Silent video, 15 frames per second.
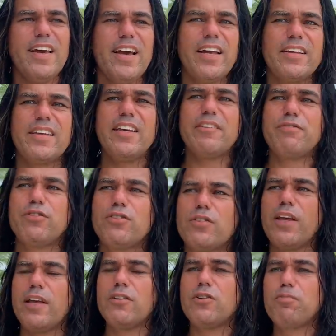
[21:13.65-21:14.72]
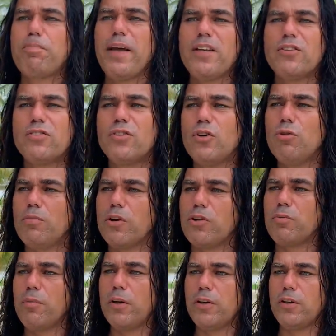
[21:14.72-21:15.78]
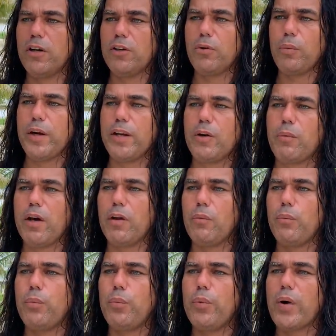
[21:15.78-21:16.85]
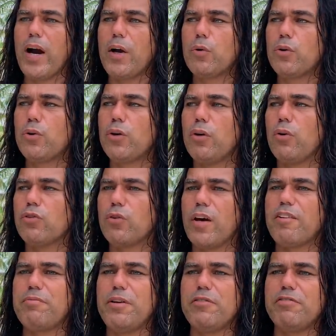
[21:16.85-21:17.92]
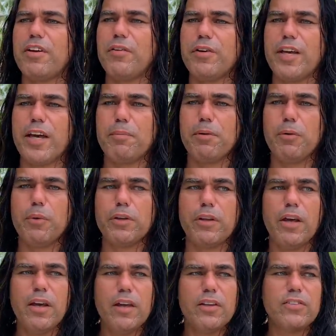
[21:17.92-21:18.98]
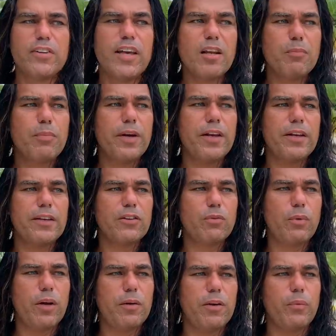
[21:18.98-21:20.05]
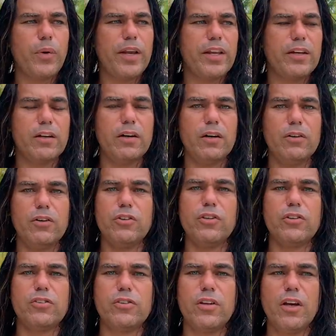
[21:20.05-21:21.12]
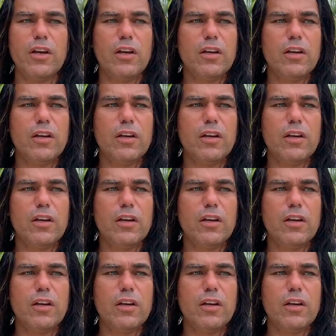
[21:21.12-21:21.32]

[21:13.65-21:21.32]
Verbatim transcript: and give and spend so much money on a wedding while I could also have been very happy with celebrating this wedding on a just